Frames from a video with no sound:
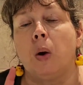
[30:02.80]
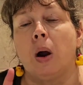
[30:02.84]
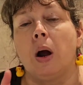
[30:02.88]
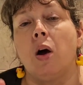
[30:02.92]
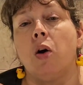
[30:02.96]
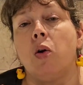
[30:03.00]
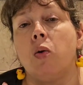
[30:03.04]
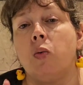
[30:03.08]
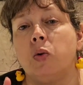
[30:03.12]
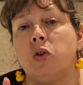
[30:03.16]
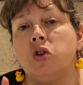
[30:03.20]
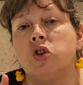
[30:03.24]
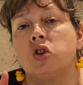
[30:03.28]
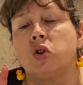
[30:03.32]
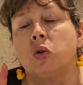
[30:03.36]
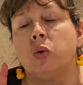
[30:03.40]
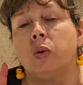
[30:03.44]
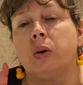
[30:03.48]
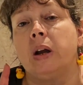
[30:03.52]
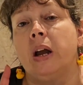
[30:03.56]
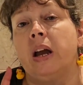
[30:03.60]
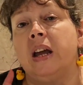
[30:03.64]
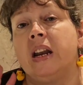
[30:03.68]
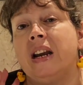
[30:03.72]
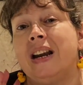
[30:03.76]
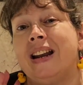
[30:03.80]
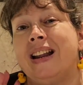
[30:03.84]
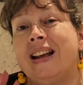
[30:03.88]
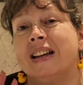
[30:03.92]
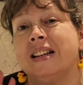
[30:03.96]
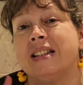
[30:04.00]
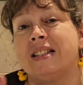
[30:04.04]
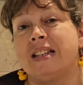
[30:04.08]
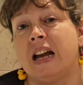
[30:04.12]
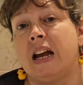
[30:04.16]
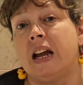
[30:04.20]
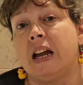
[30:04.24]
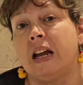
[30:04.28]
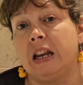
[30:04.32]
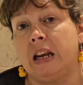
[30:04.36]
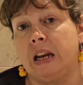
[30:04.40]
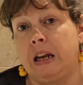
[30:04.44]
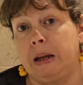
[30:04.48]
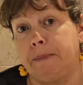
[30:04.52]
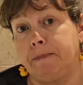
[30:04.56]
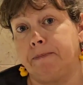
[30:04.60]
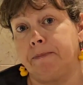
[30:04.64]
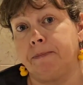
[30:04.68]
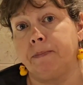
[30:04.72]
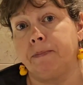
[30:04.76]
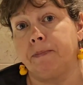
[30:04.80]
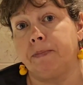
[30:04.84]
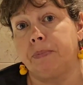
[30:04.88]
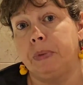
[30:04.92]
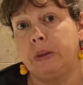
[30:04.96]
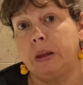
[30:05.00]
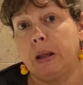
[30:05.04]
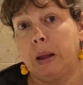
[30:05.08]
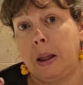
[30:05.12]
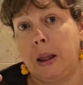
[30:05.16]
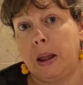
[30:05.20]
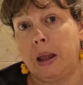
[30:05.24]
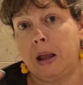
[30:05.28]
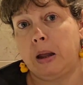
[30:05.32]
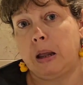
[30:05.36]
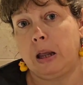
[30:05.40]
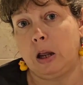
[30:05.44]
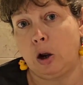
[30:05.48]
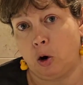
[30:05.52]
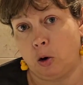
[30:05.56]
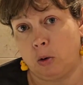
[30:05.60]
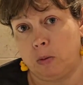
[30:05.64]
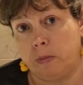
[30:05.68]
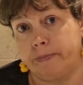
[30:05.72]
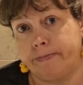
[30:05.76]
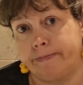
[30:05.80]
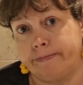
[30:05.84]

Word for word: crowd, which created anxiety here.